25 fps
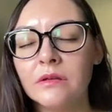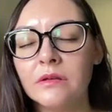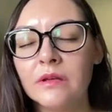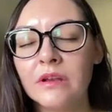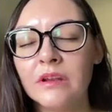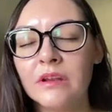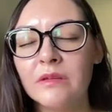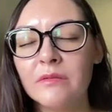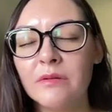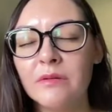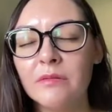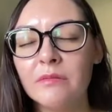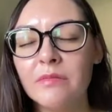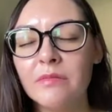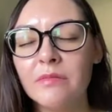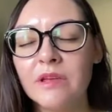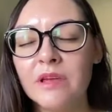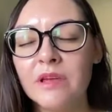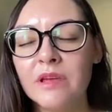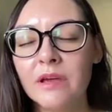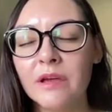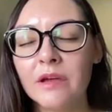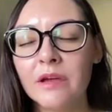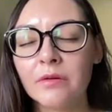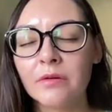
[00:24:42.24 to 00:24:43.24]
can even
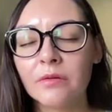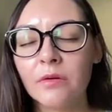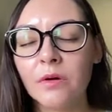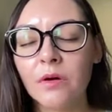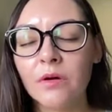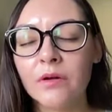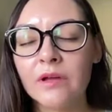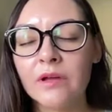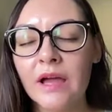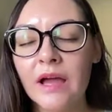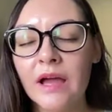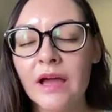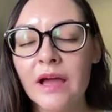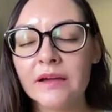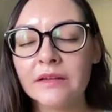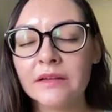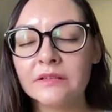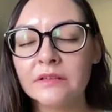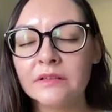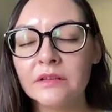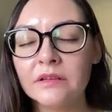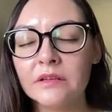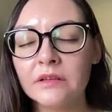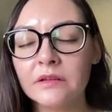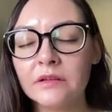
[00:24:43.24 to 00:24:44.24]
be a heroic
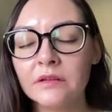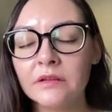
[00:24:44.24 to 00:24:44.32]
act.